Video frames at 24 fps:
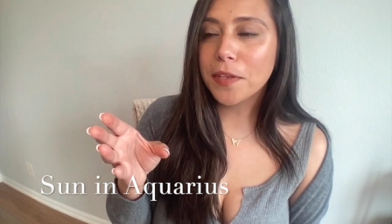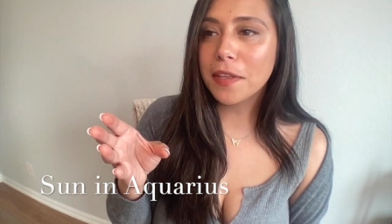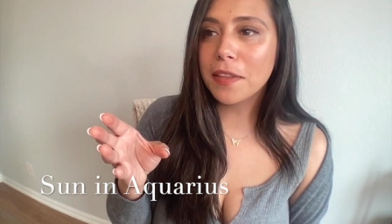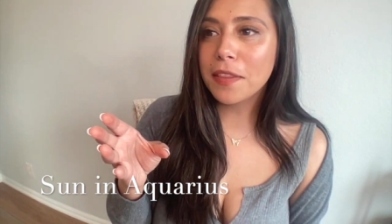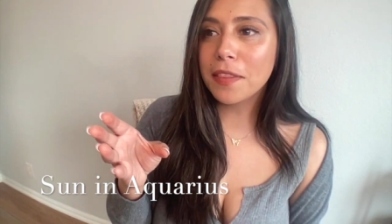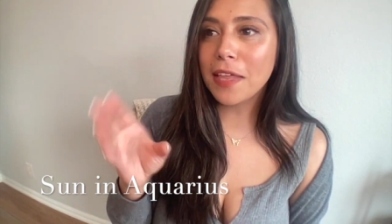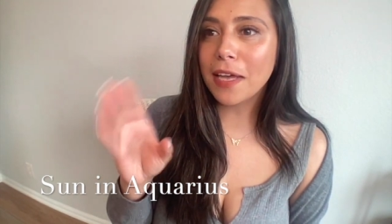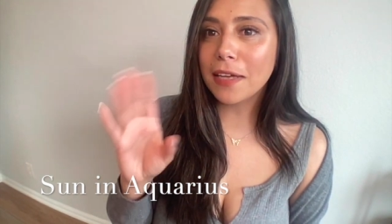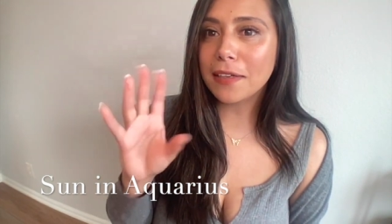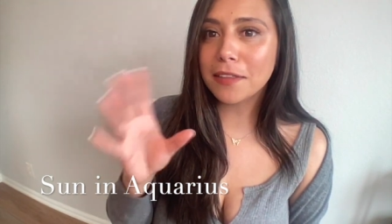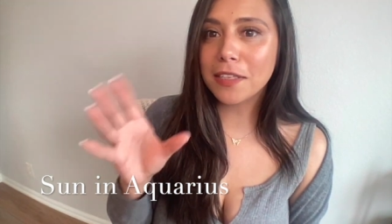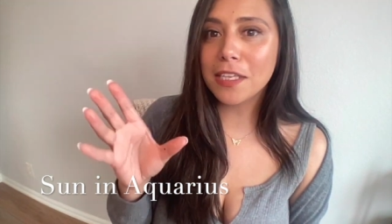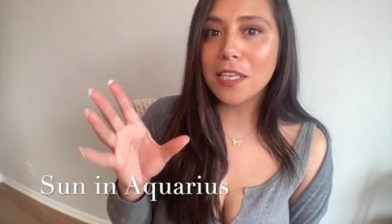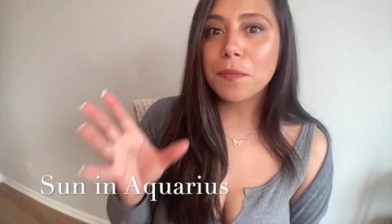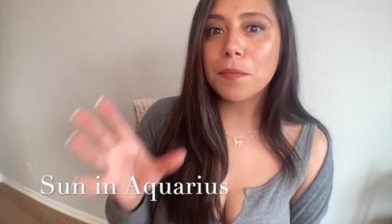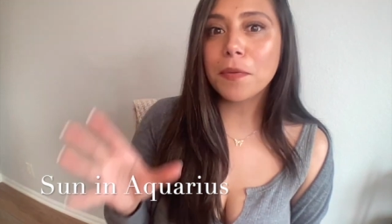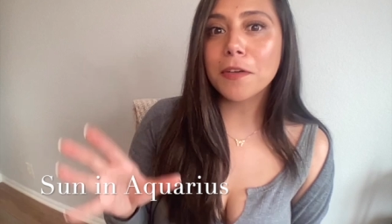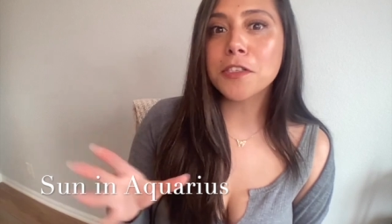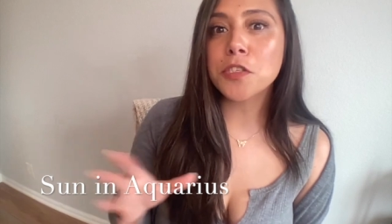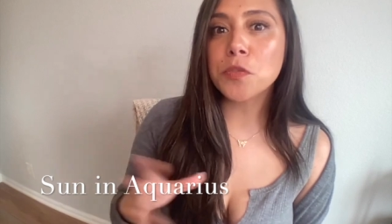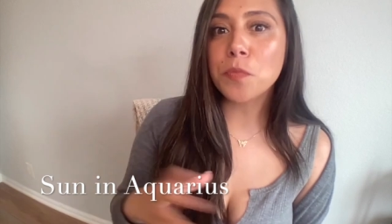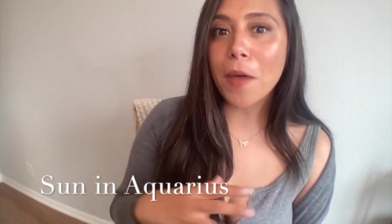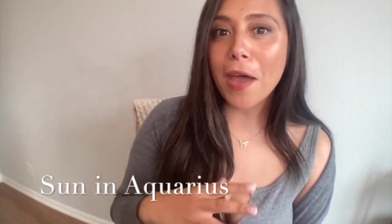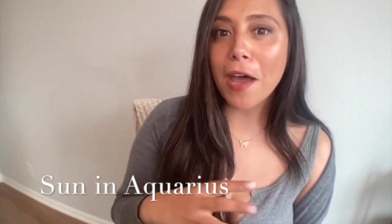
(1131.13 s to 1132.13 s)
that keep
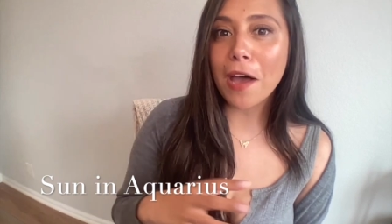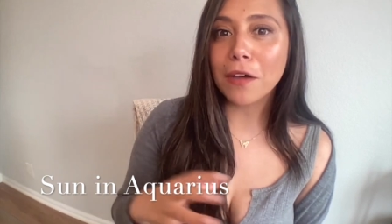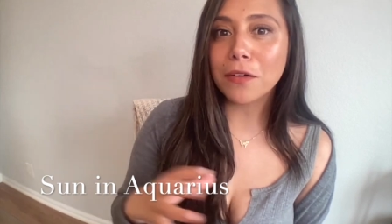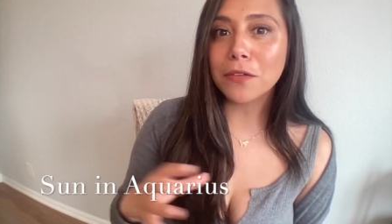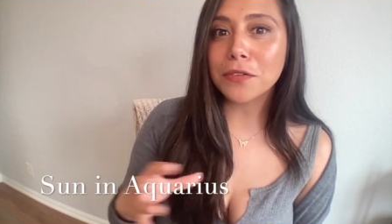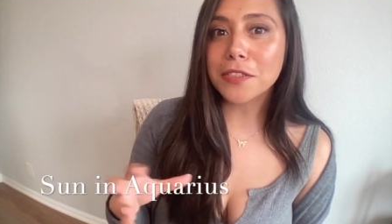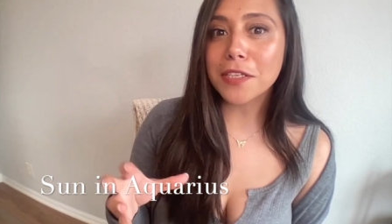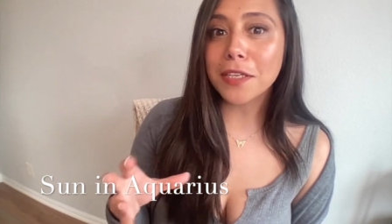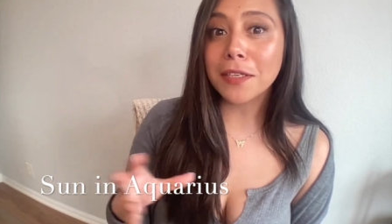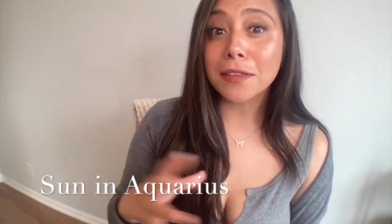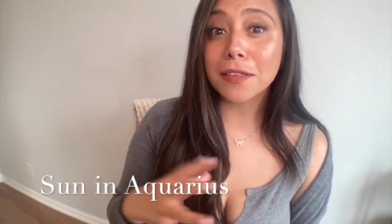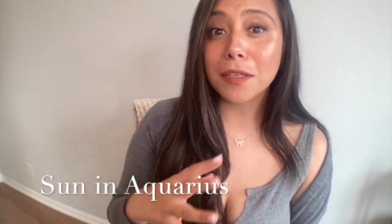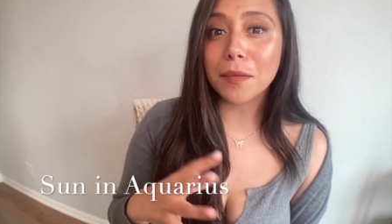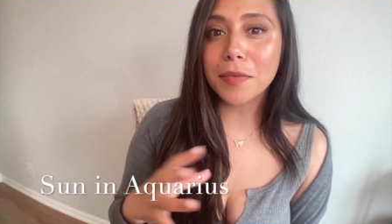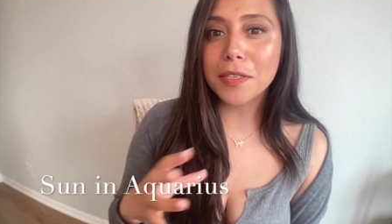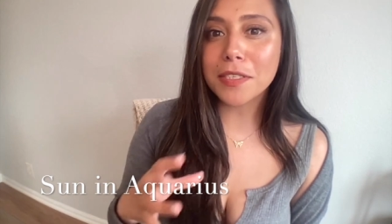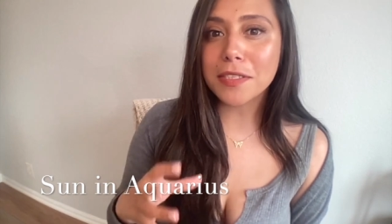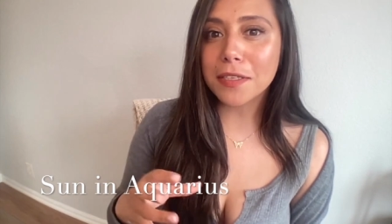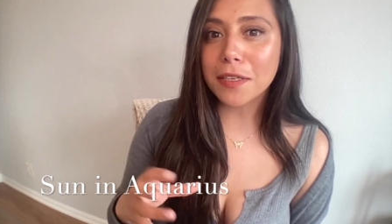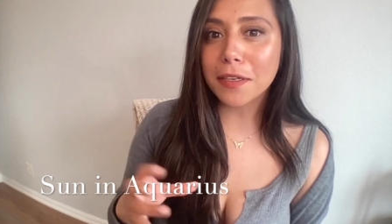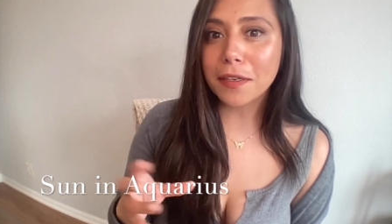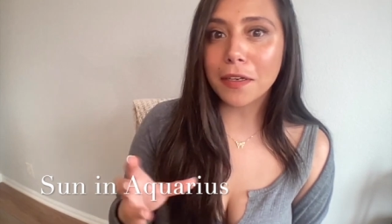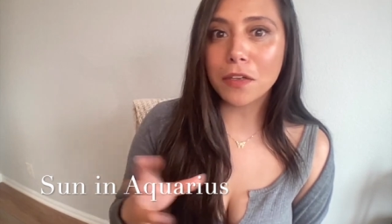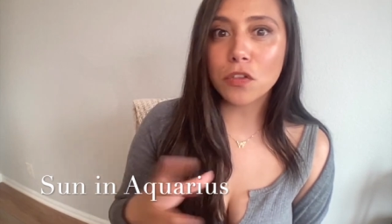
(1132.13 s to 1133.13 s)
us bound and
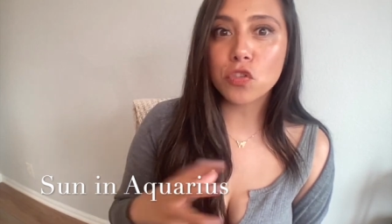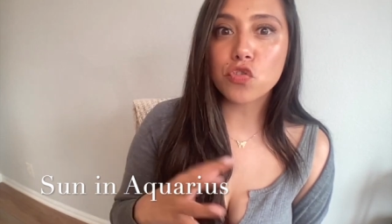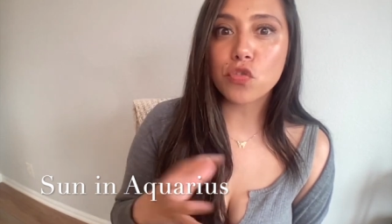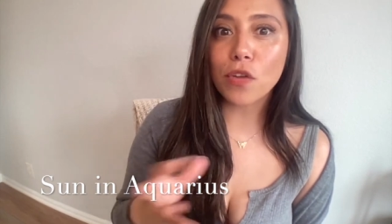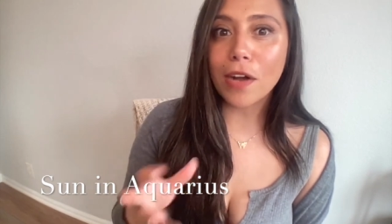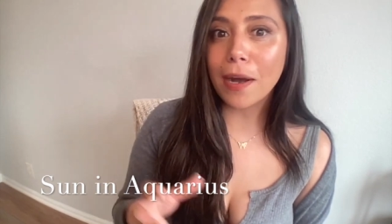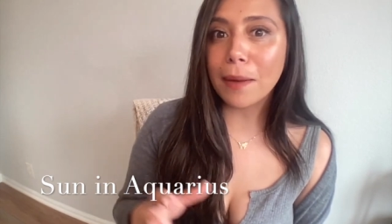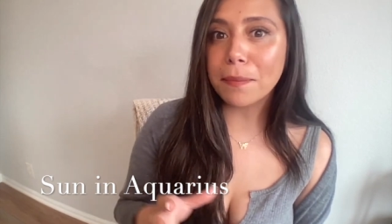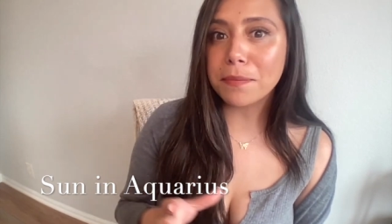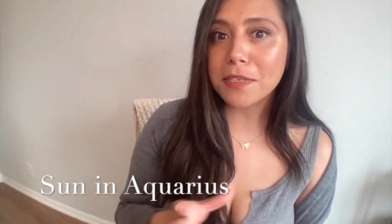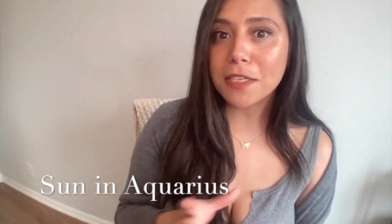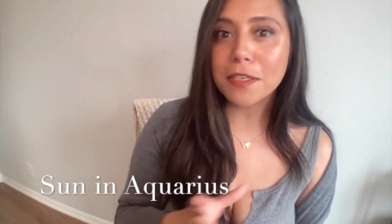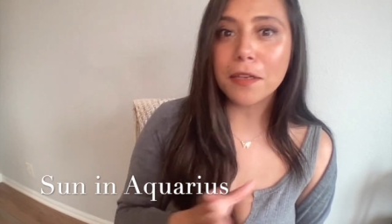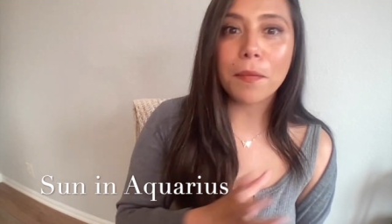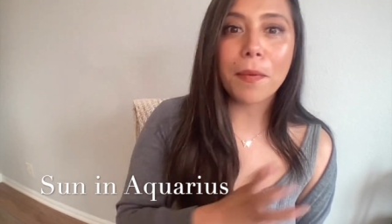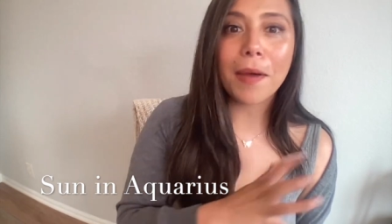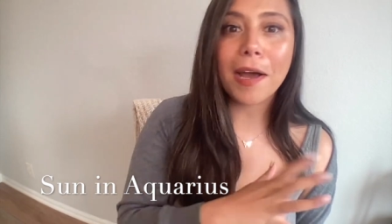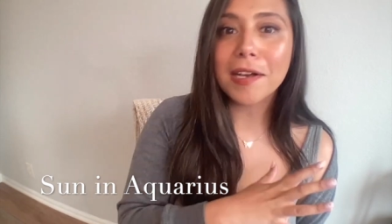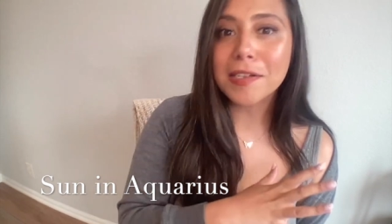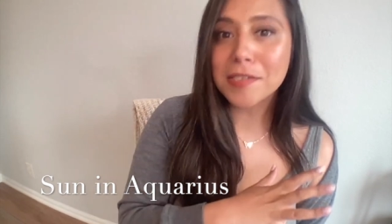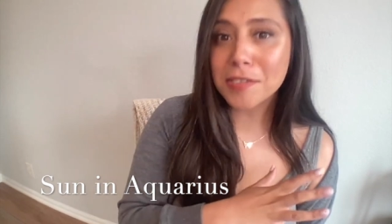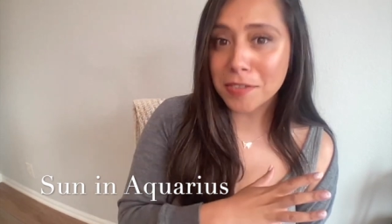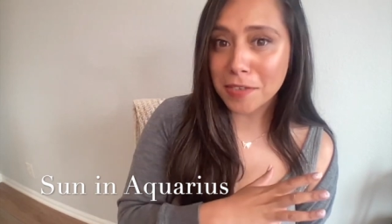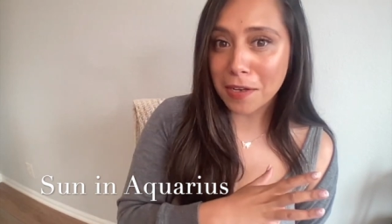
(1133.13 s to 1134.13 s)
limited and trapped in a
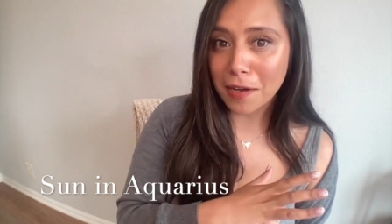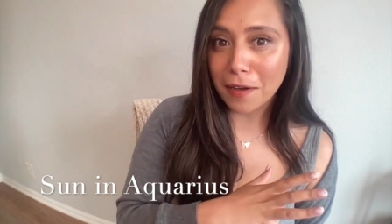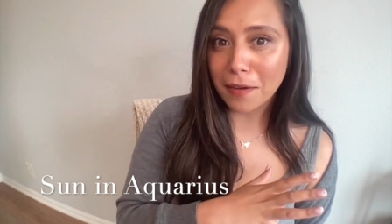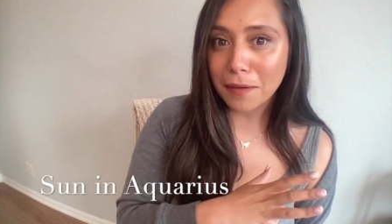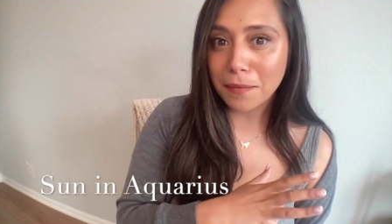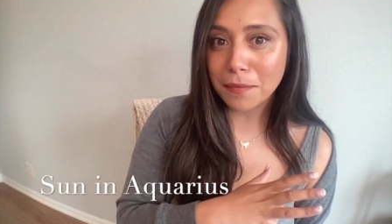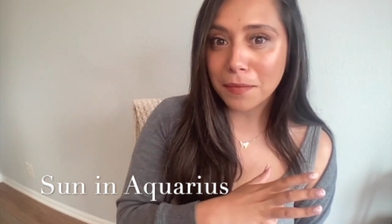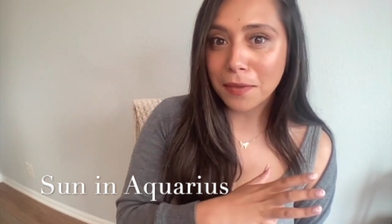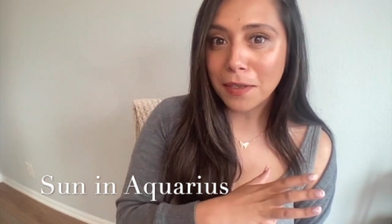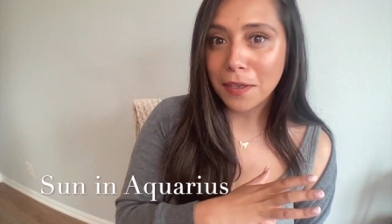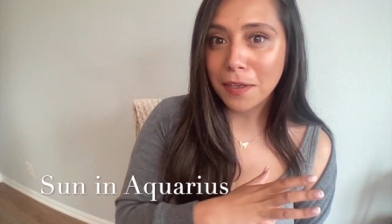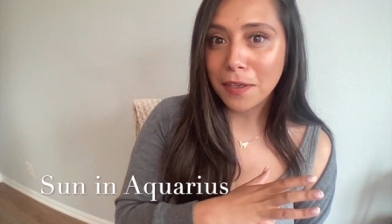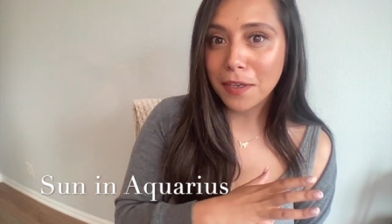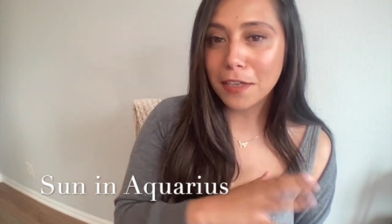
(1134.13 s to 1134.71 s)
pastime.